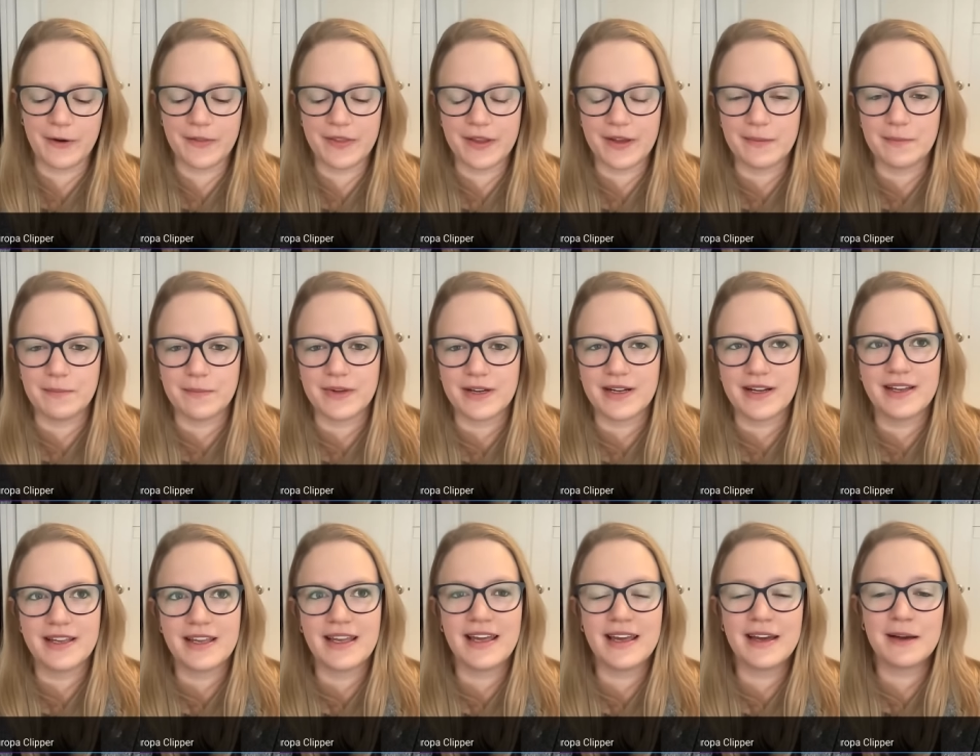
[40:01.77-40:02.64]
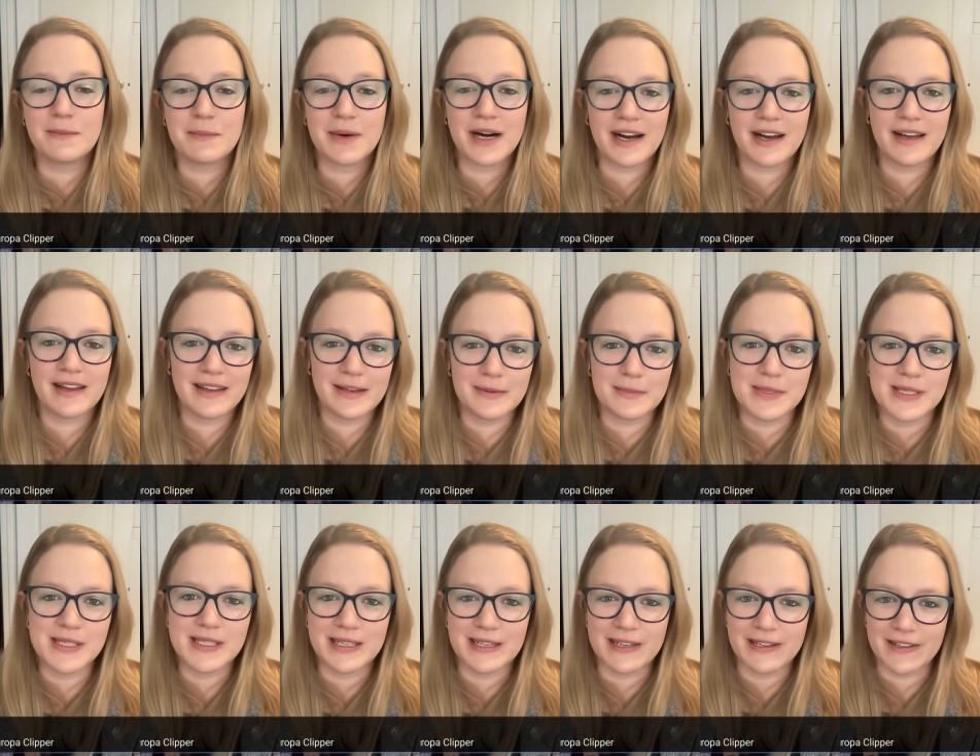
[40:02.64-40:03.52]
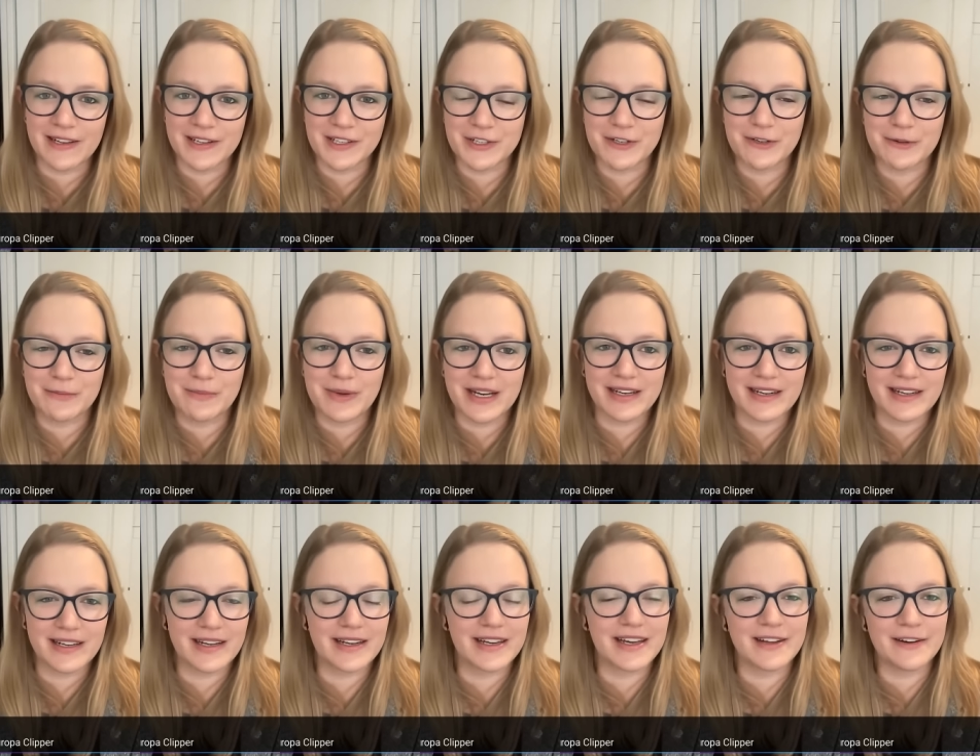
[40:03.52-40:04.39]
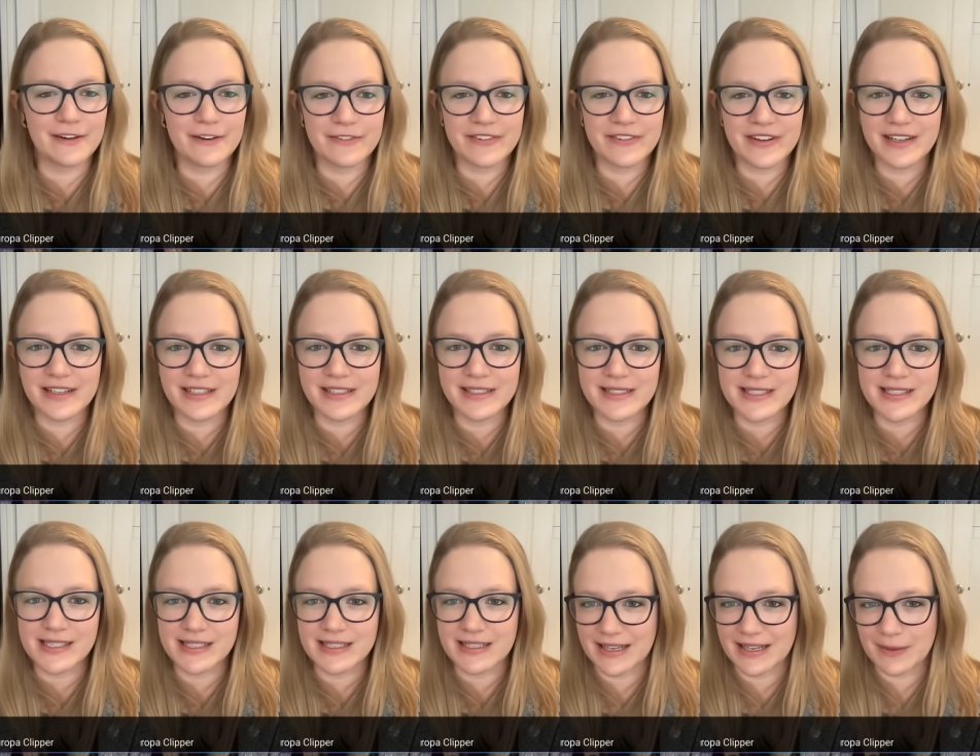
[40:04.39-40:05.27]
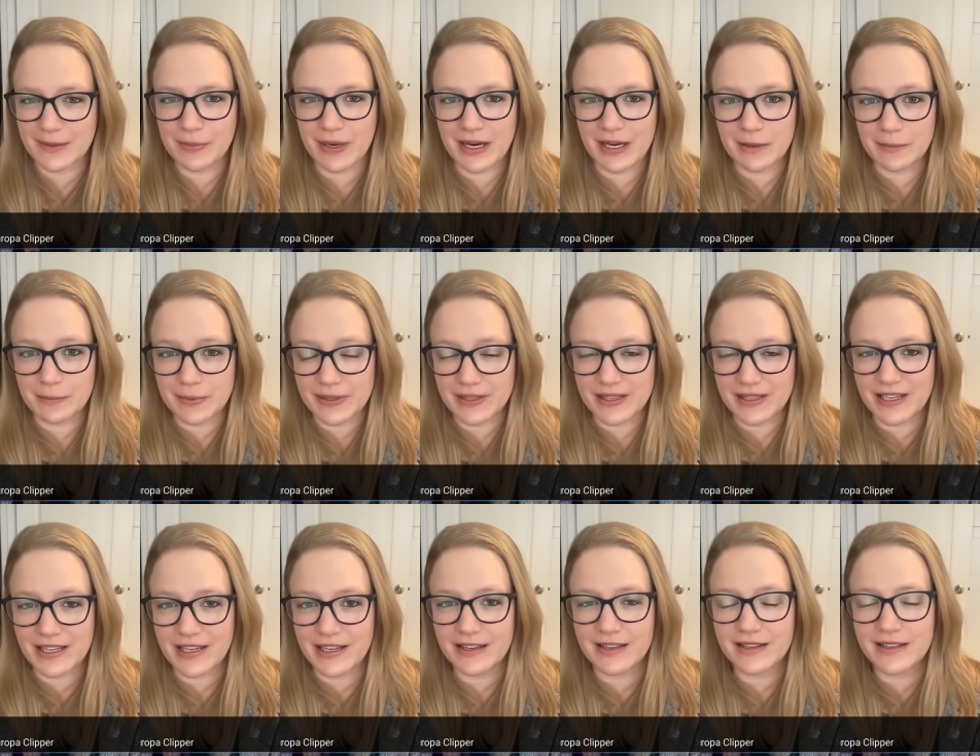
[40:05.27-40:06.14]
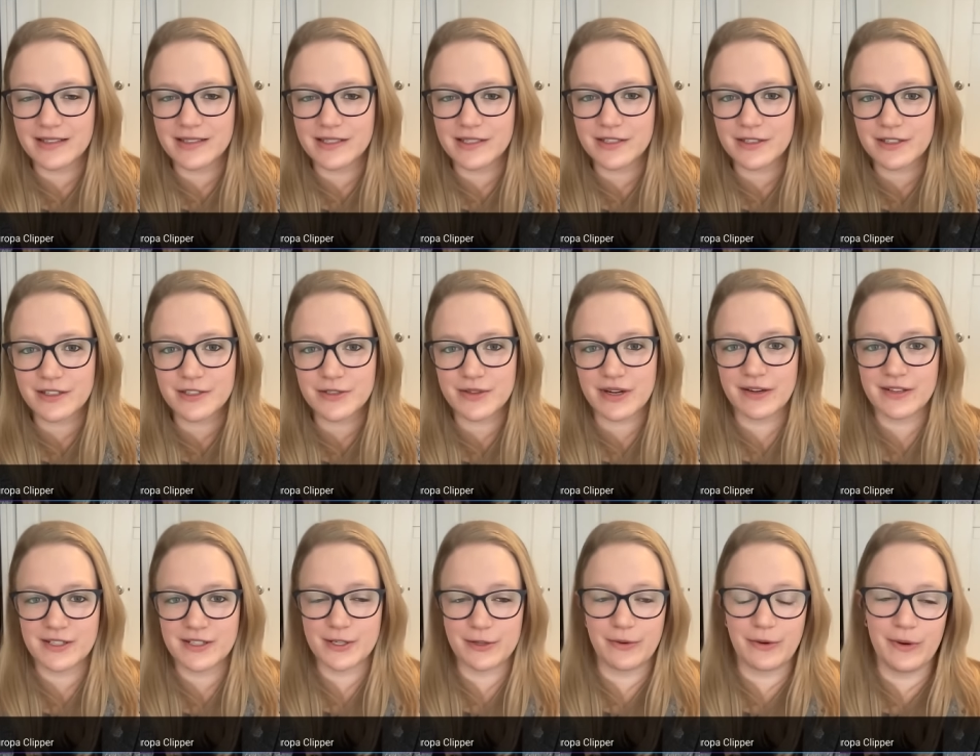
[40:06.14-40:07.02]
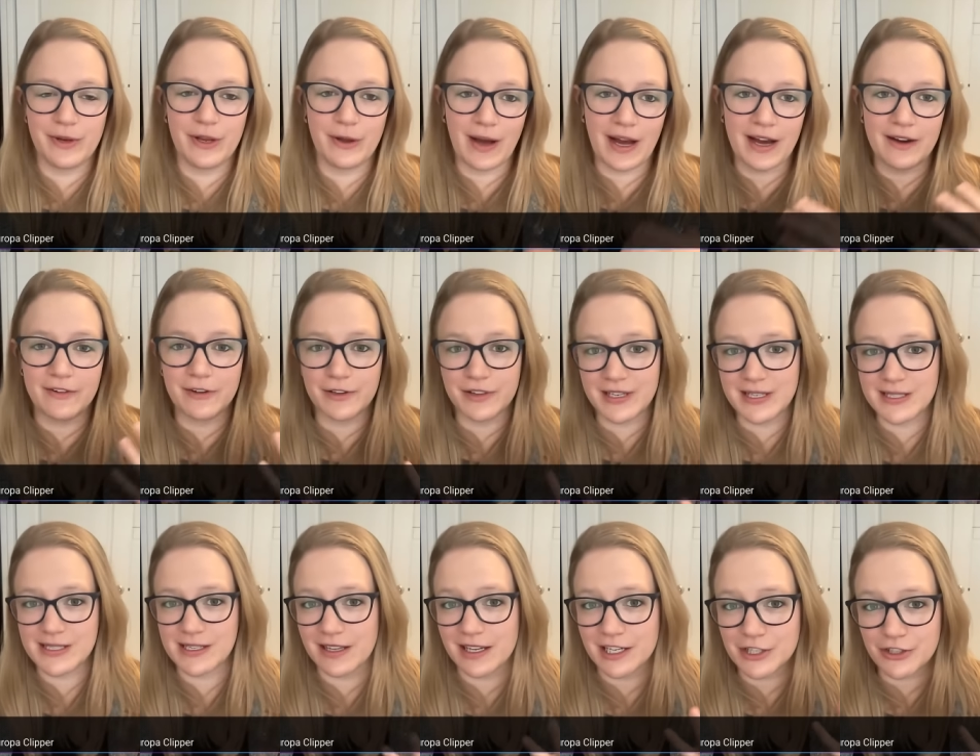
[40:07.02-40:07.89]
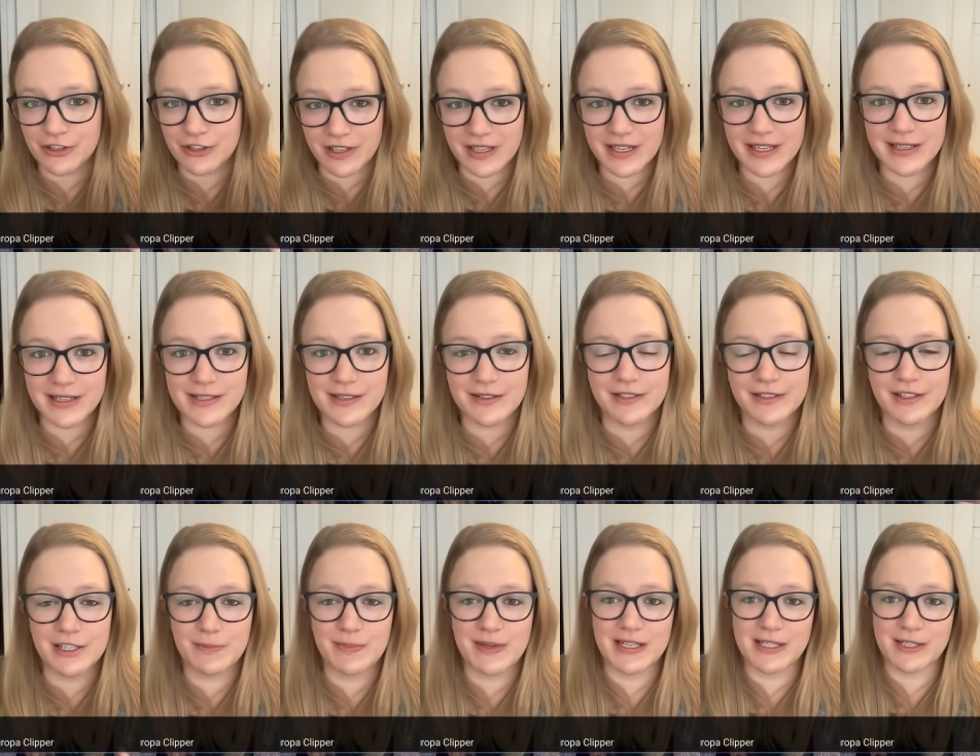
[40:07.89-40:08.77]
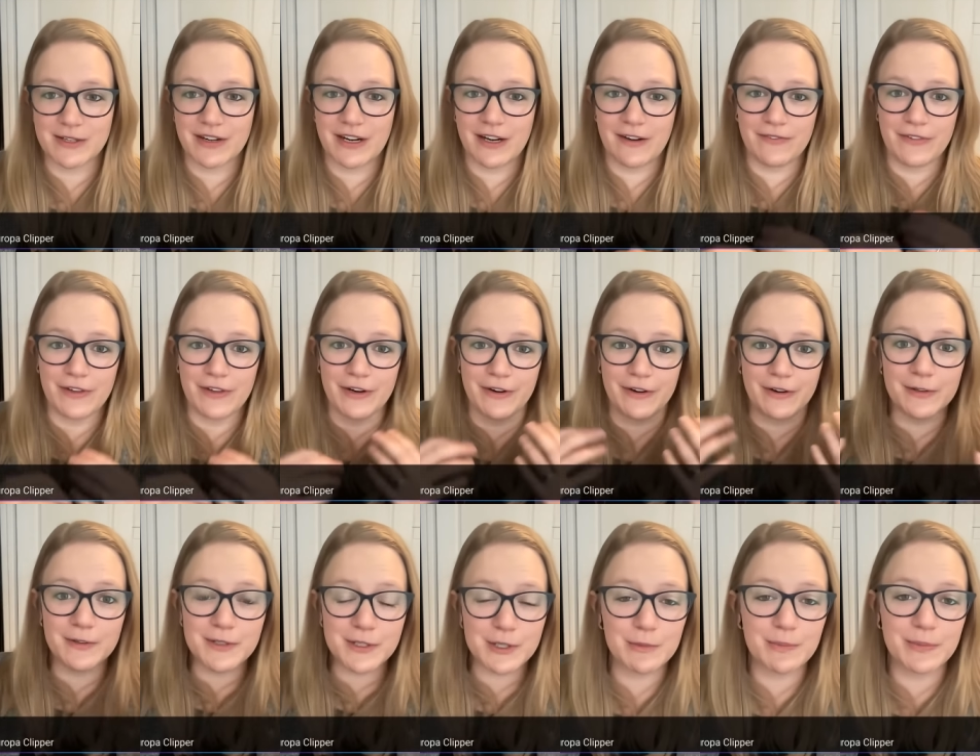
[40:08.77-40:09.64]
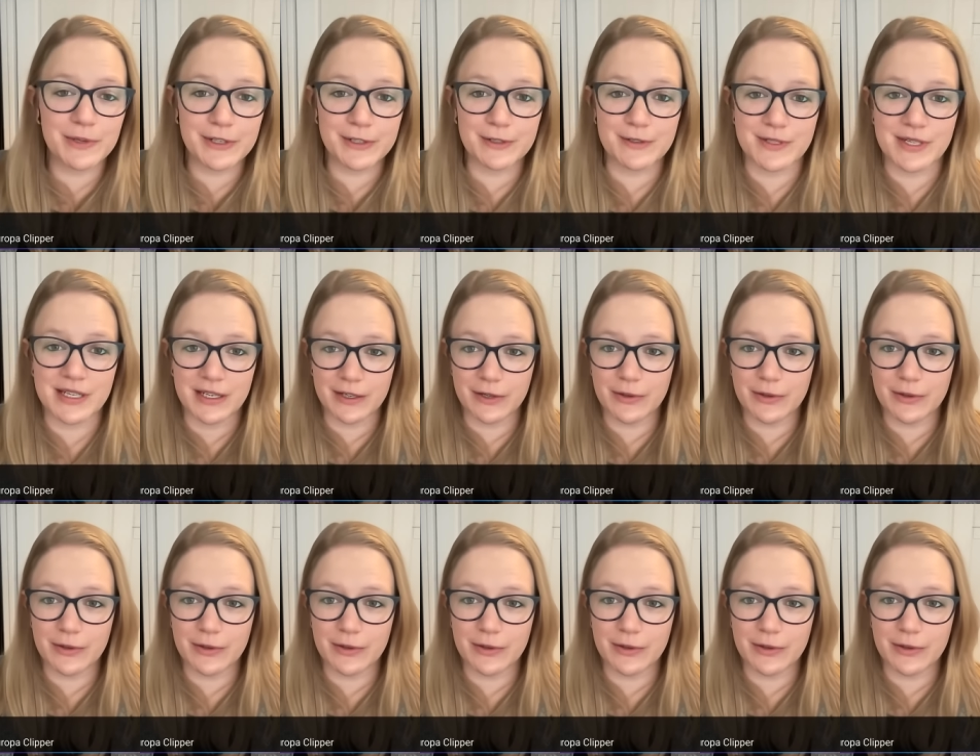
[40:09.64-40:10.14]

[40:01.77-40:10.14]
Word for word: them EMI, EMC, electromagnetic interference and compatibility concerns, right? So you have all these electronics on your spacecraft that are also producing